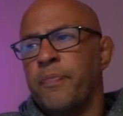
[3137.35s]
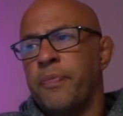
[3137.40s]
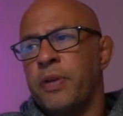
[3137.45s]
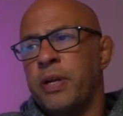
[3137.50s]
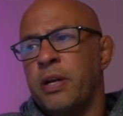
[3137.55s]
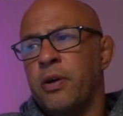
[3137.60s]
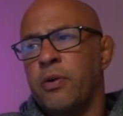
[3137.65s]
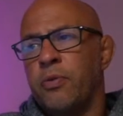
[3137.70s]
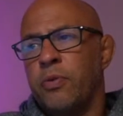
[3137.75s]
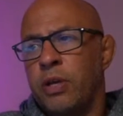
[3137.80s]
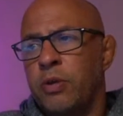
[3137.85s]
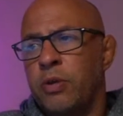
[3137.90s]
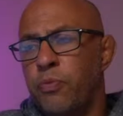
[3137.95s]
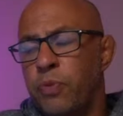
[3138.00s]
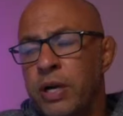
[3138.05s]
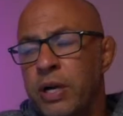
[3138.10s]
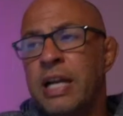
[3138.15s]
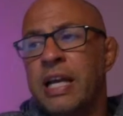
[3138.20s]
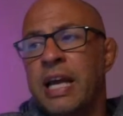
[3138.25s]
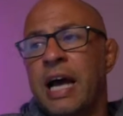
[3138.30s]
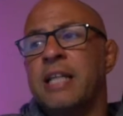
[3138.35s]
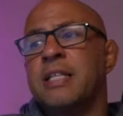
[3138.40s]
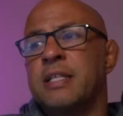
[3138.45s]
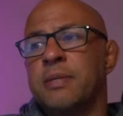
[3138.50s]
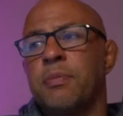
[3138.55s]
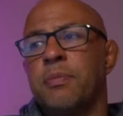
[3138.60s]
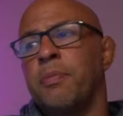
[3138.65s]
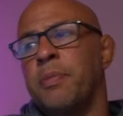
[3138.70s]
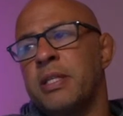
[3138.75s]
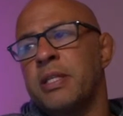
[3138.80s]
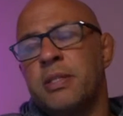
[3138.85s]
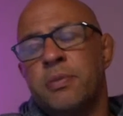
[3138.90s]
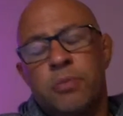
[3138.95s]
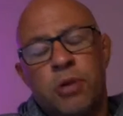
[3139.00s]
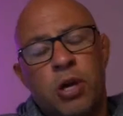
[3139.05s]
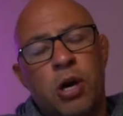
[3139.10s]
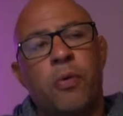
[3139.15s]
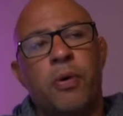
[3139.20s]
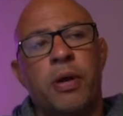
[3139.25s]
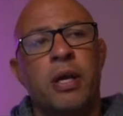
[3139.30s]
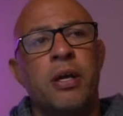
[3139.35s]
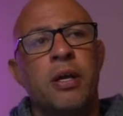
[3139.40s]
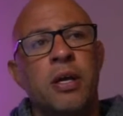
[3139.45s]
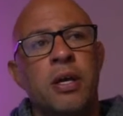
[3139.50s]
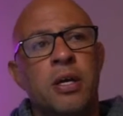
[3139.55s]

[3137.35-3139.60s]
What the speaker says: He really had some momentum going.